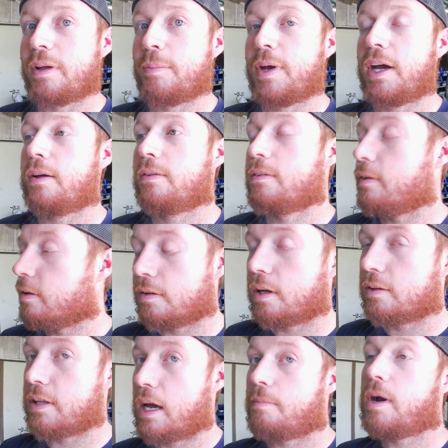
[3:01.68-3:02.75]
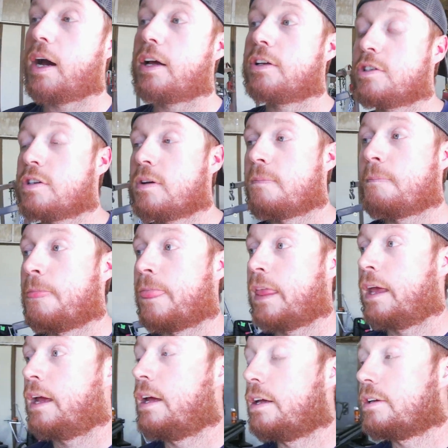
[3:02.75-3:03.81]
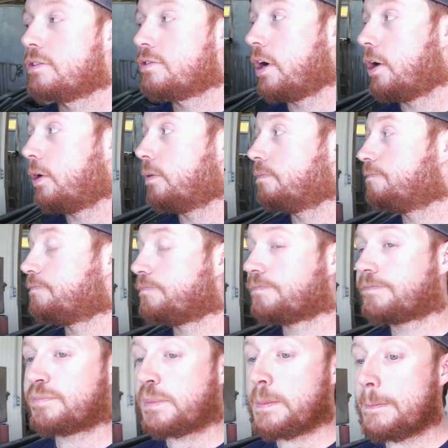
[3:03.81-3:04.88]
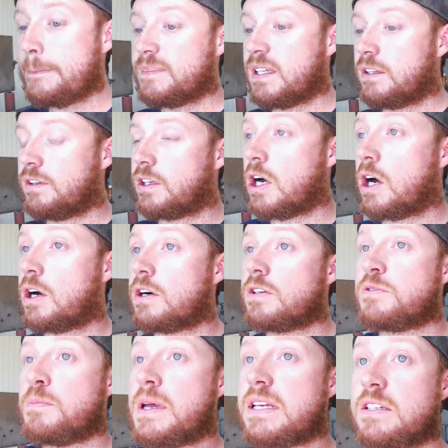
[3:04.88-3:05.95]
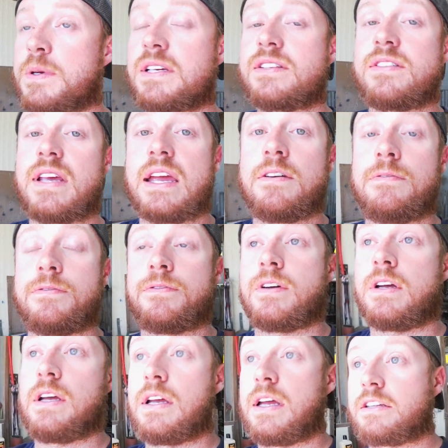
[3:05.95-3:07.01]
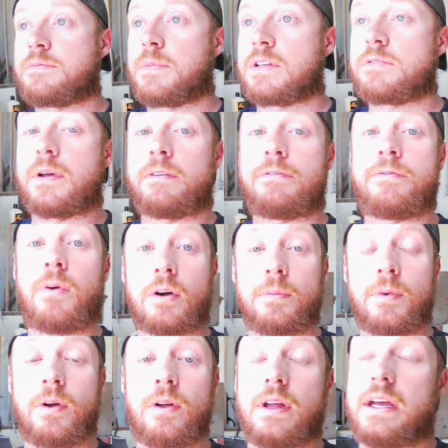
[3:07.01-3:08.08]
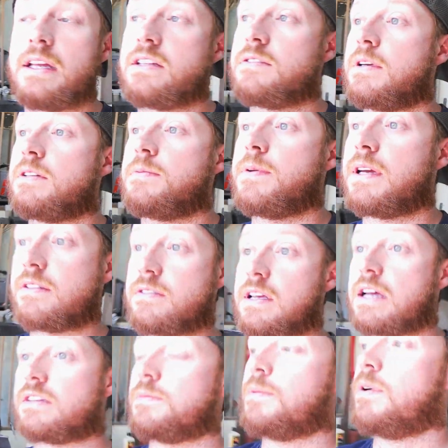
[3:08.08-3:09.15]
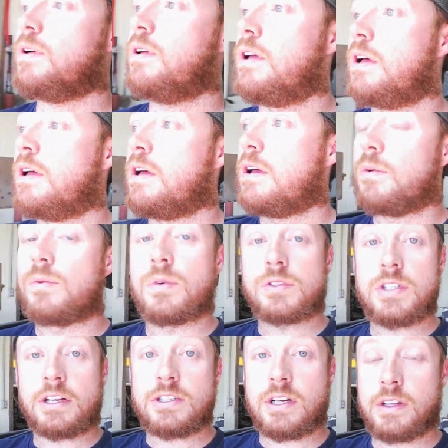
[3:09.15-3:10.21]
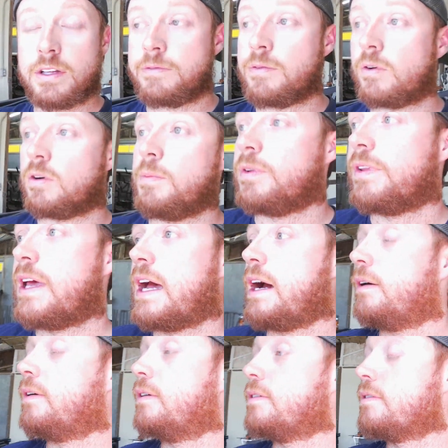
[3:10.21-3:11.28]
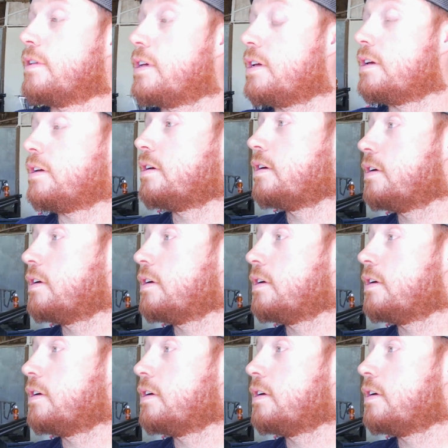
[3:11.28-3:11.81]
pounds. It's not that much. So the car is meant to be safe, it's meant to be affordable, and it's meant to be accessible. We'll touch on the affordable now. The